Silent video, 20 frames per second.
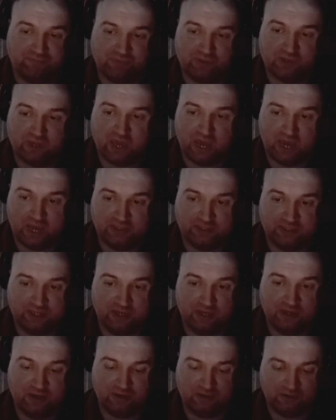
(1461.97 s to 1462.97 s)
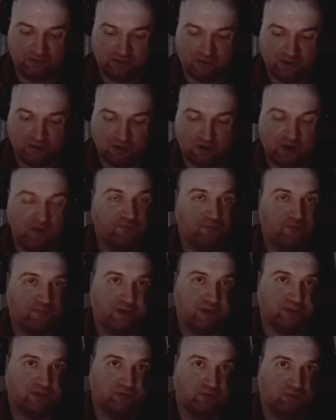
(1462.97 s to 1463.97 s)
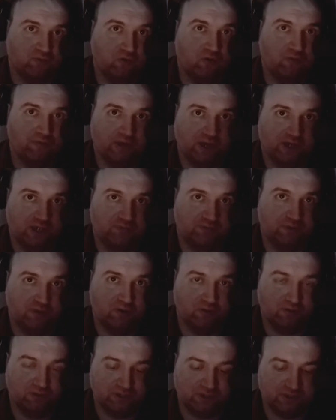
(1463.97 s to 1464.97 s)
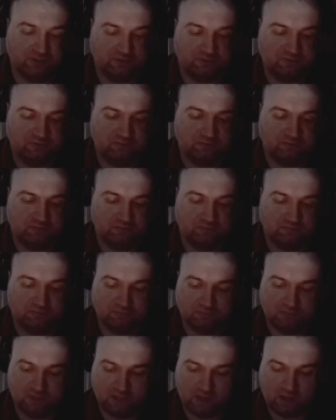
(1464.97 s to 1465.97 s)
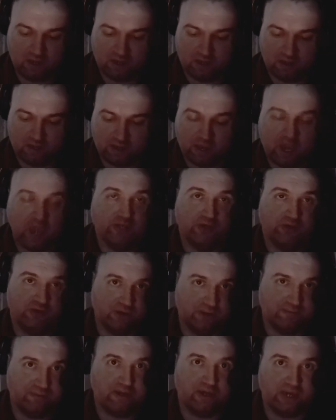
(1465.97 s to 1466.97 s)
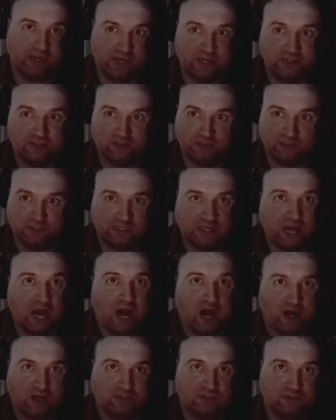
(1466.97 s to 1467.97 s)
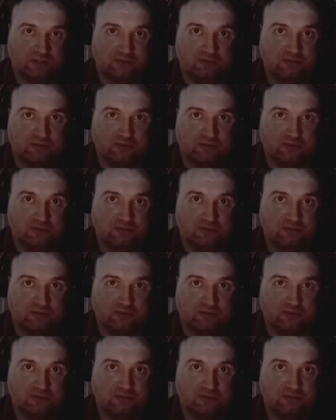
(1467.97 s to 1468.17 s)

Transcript: As in your information will be exposed. And you can be easily doxxed.